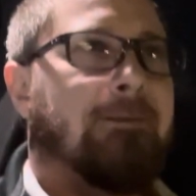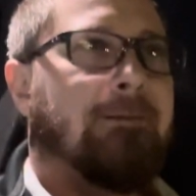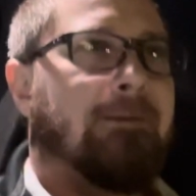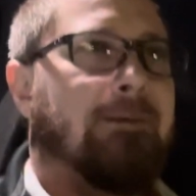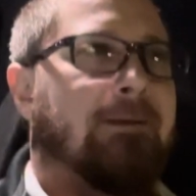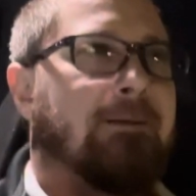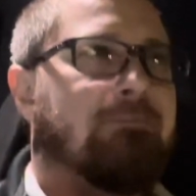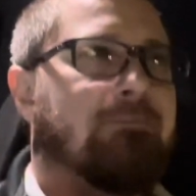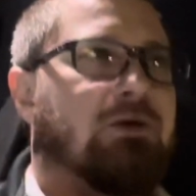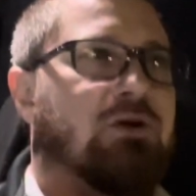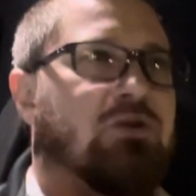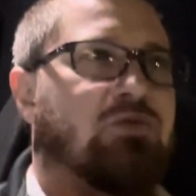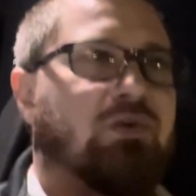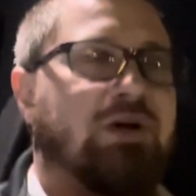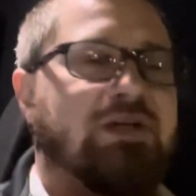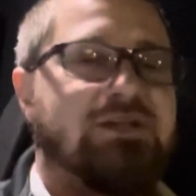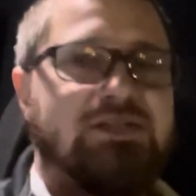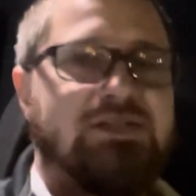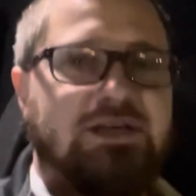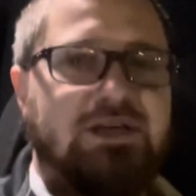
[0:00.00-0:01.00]
Um, there's
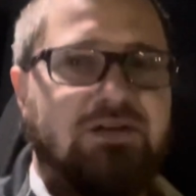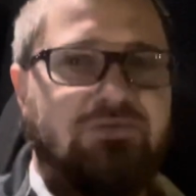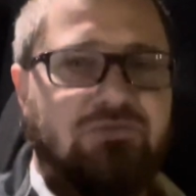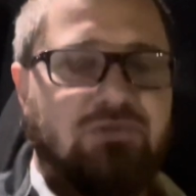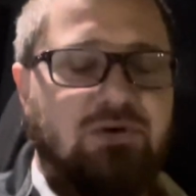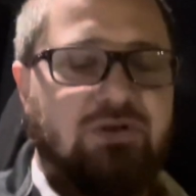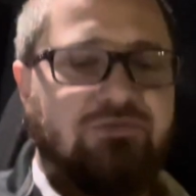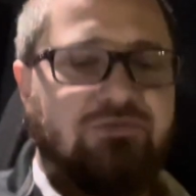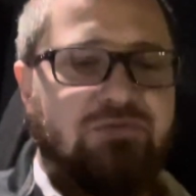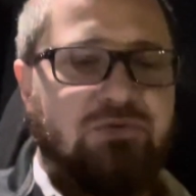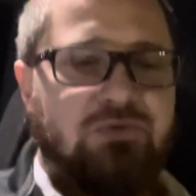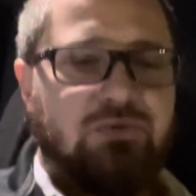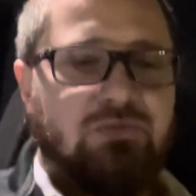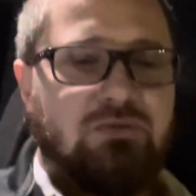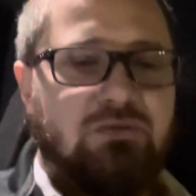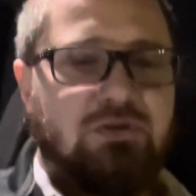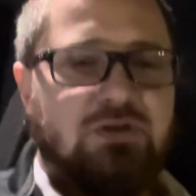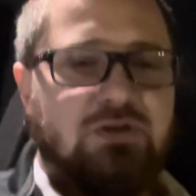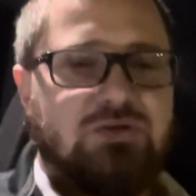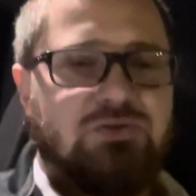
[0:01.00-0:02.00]
ways to get free
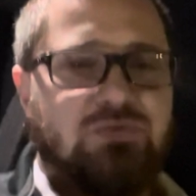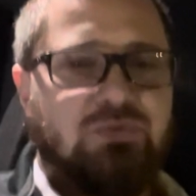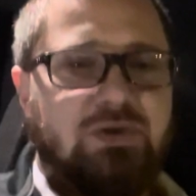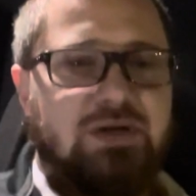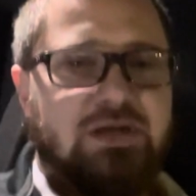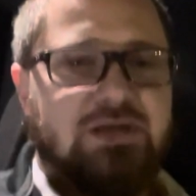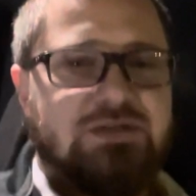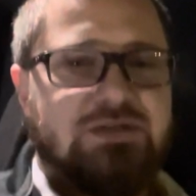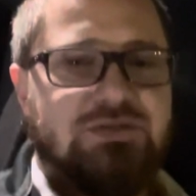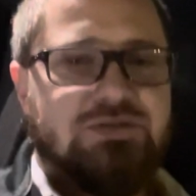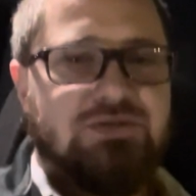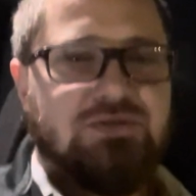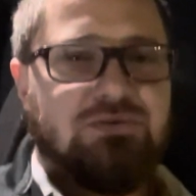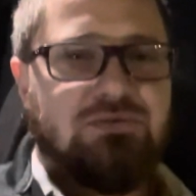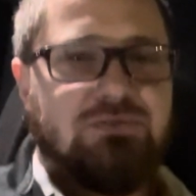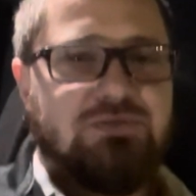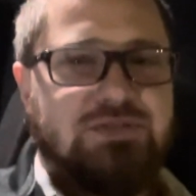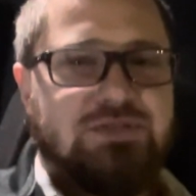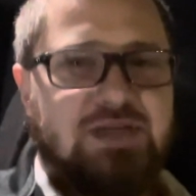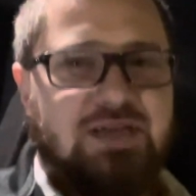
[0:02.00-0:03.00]
food. There's ways
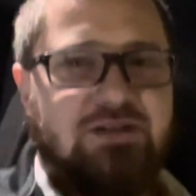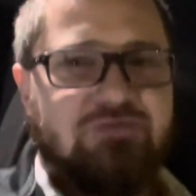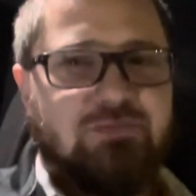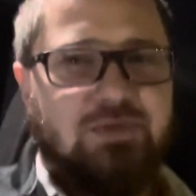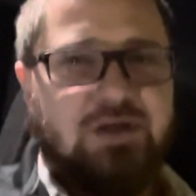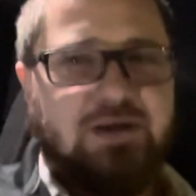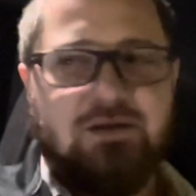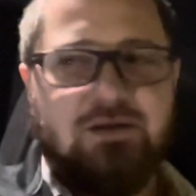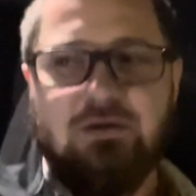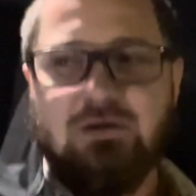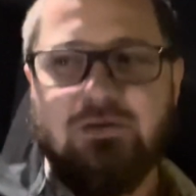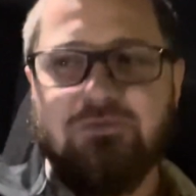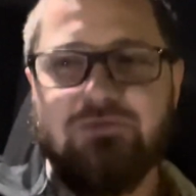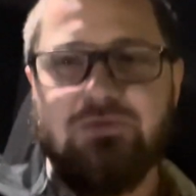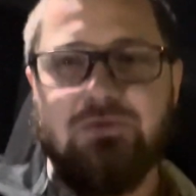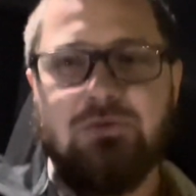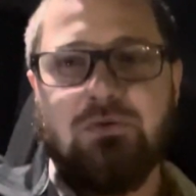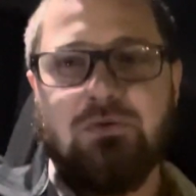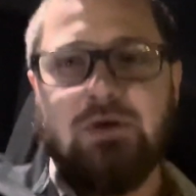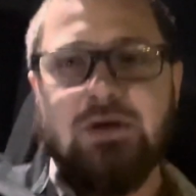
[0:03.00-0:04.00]
to save money on
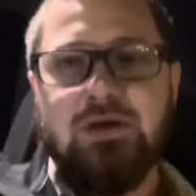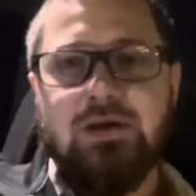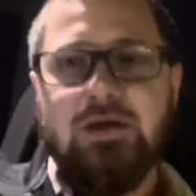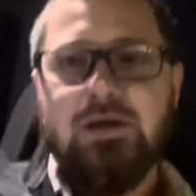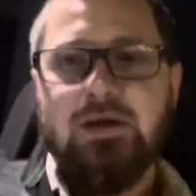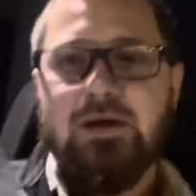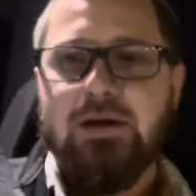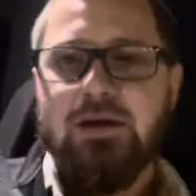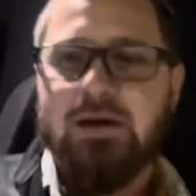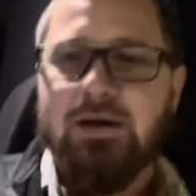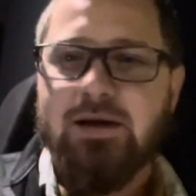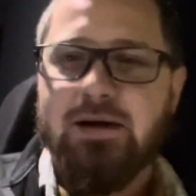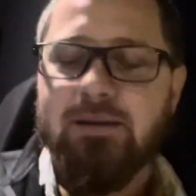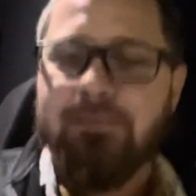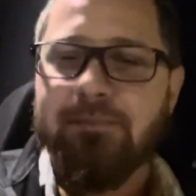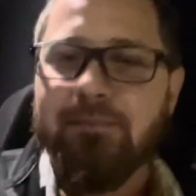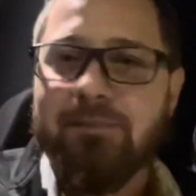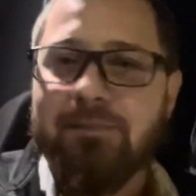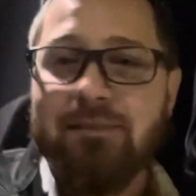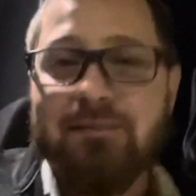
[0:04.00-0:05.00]
food.
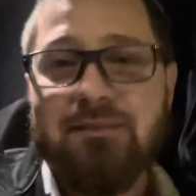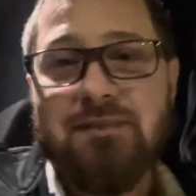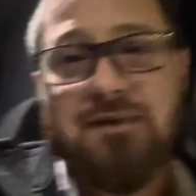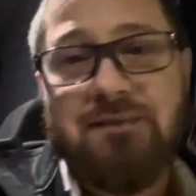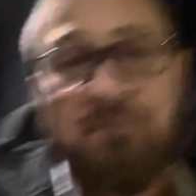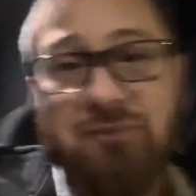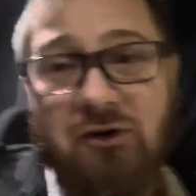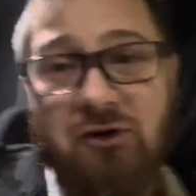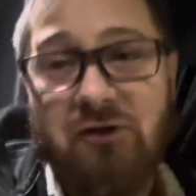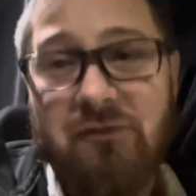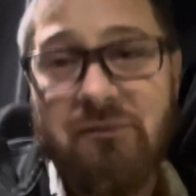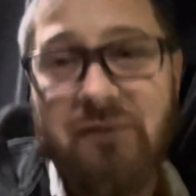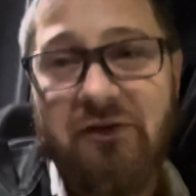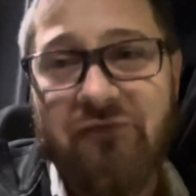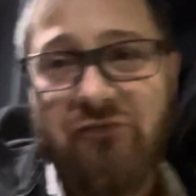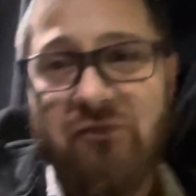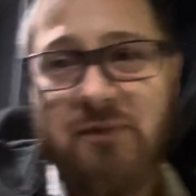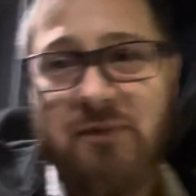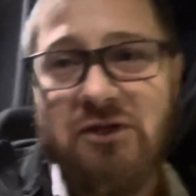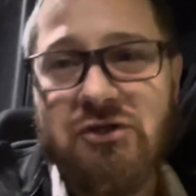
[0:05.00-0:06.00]
Um, pardon me
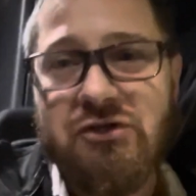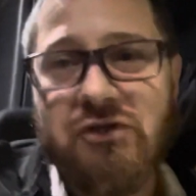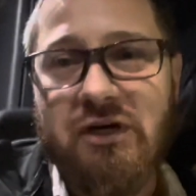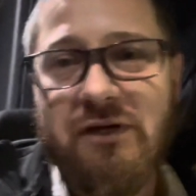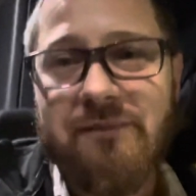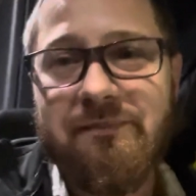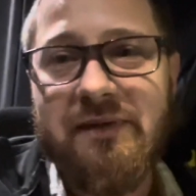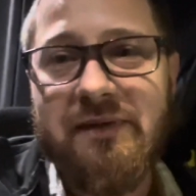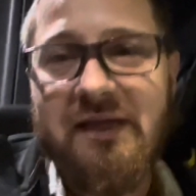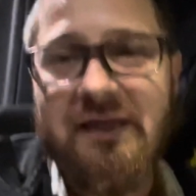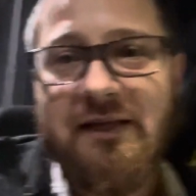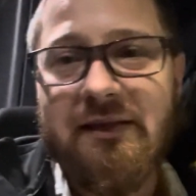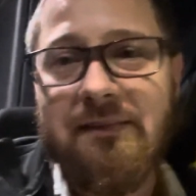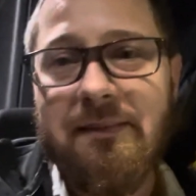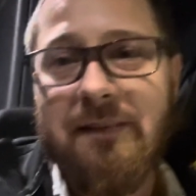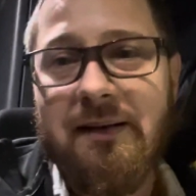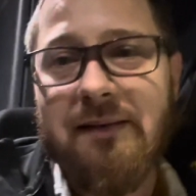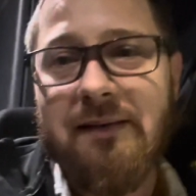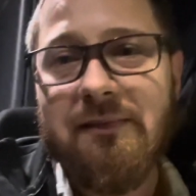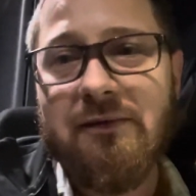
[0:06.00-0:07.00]
for my truck being
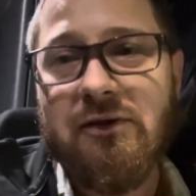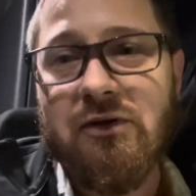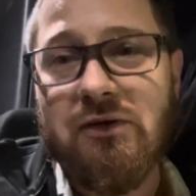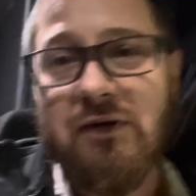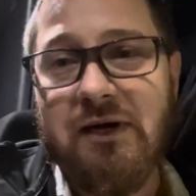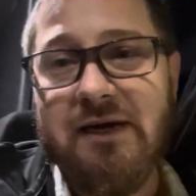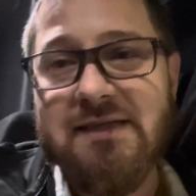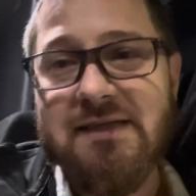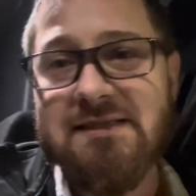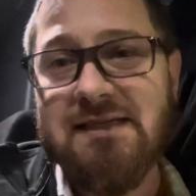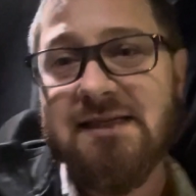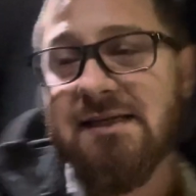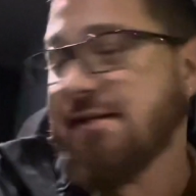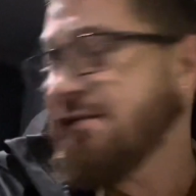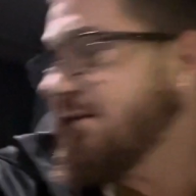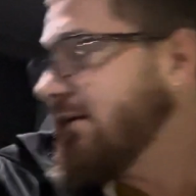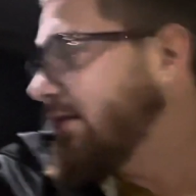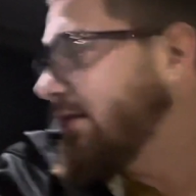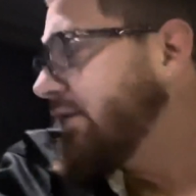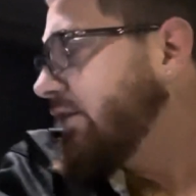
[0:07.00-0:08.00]
crazy
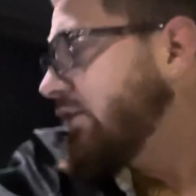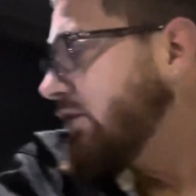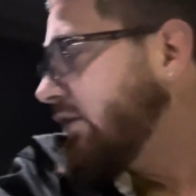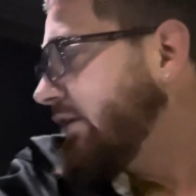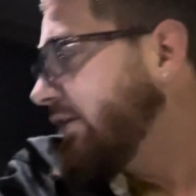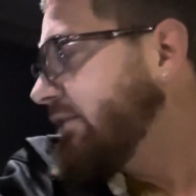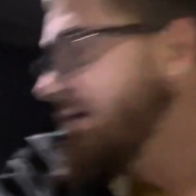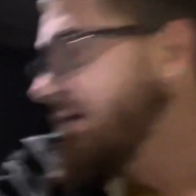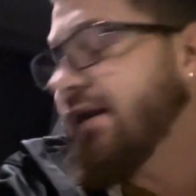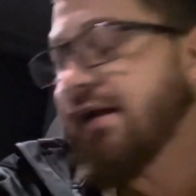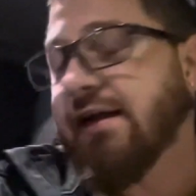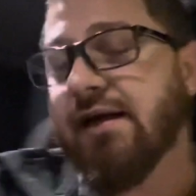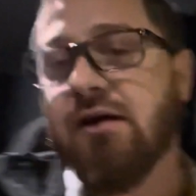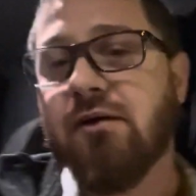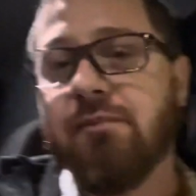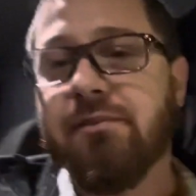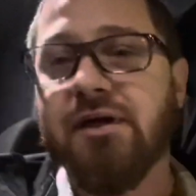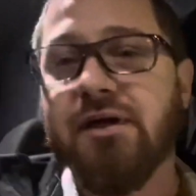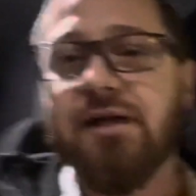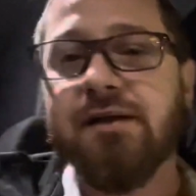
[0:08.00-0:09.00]
uh, dirty right now,
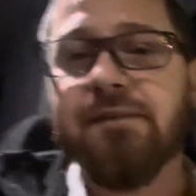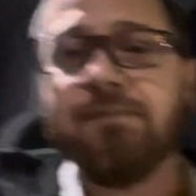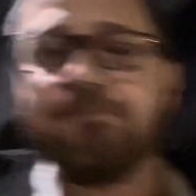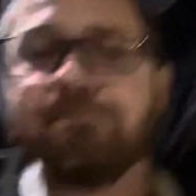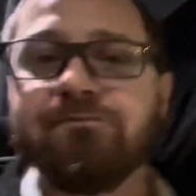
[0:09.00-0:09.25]
but